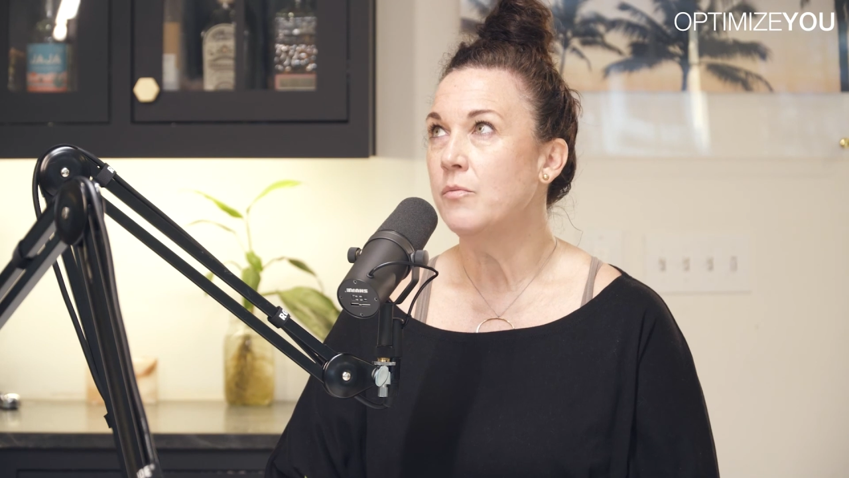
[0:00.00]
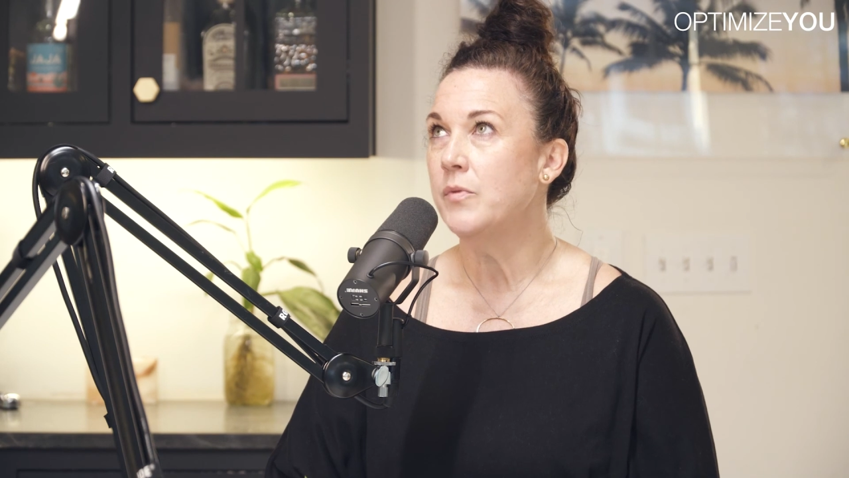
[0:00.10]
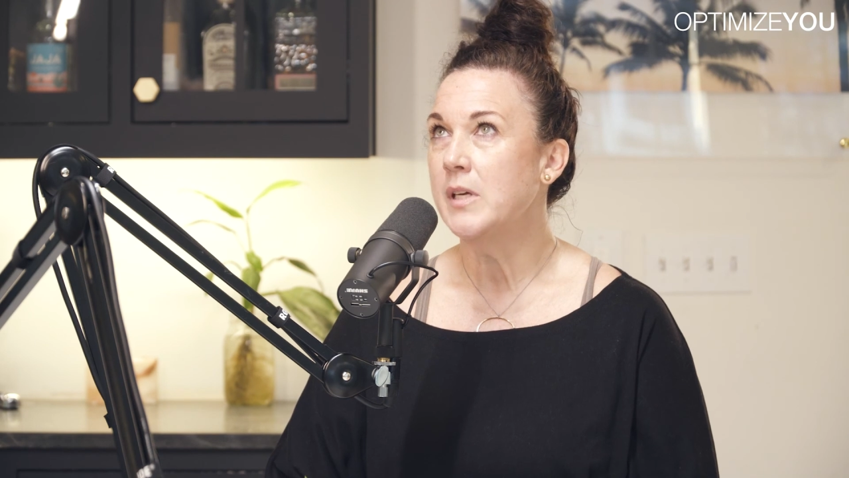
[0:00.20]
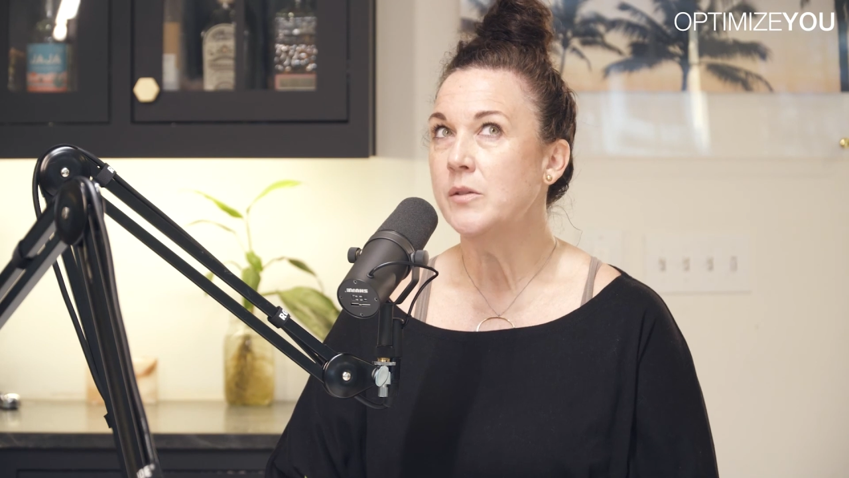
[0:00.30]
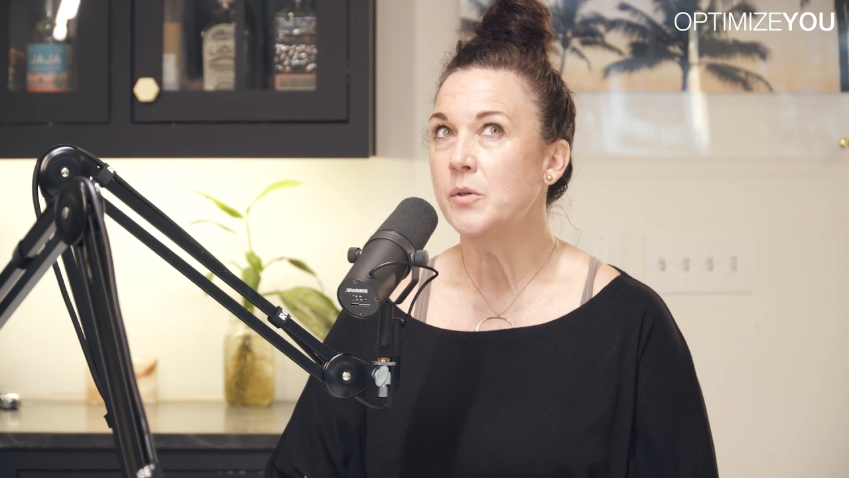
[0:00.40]

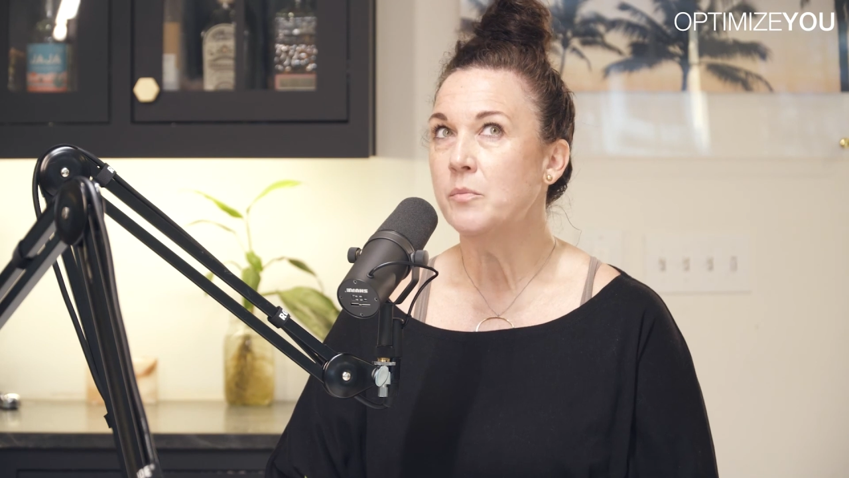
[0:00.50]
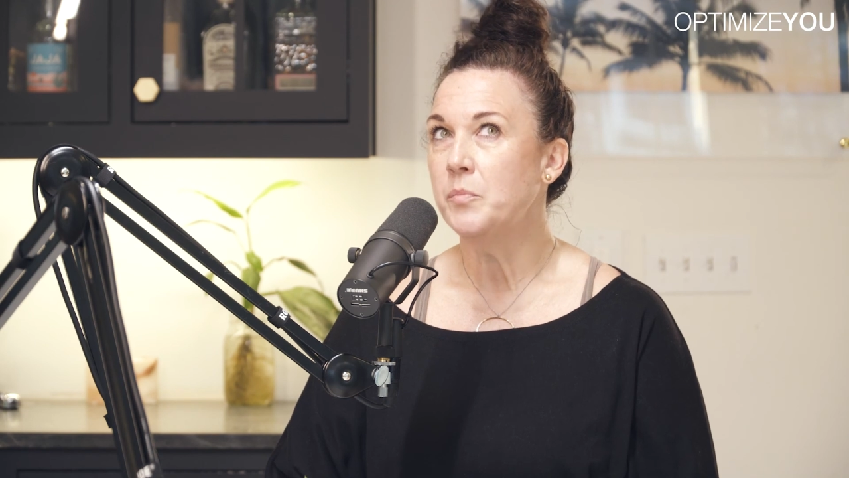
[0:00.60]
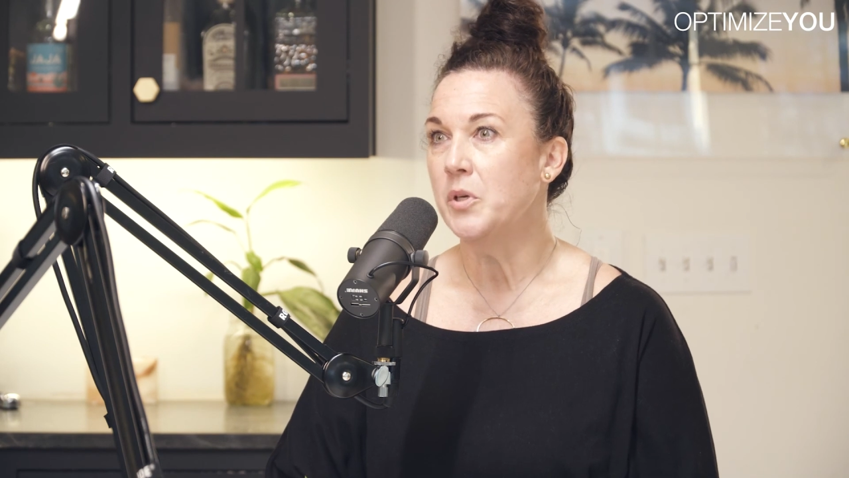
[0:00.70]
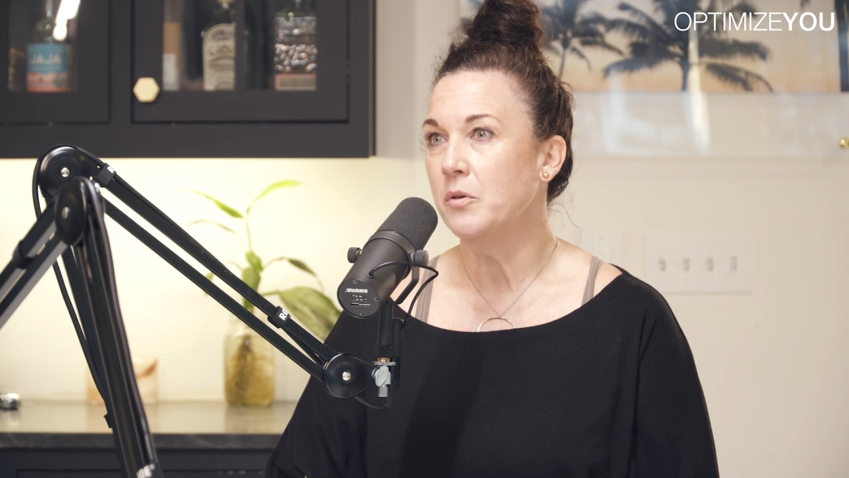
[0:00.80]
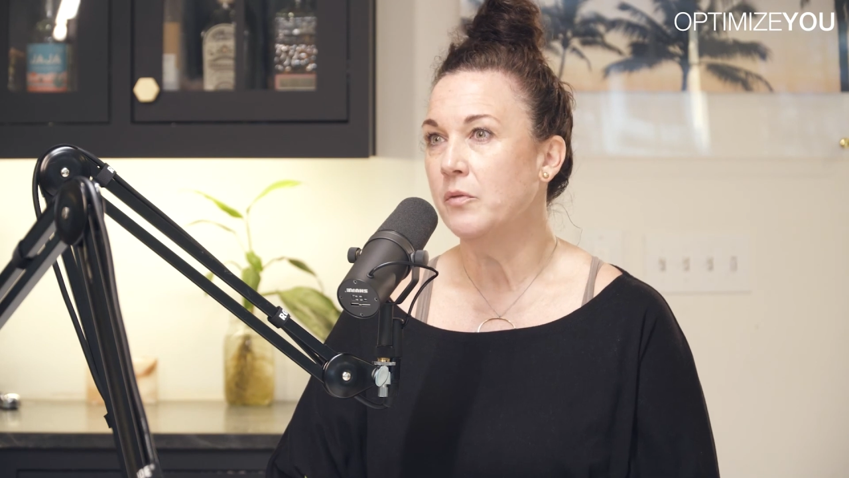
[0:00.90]
These are
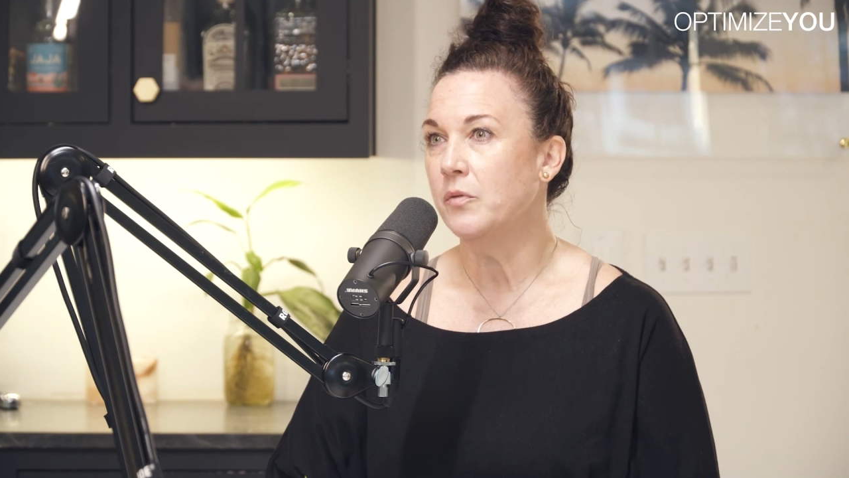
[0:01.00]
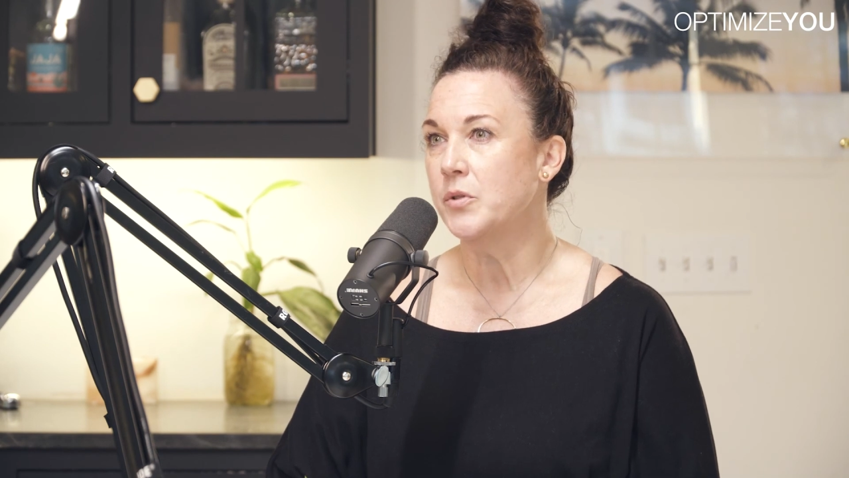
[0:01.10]
beautiful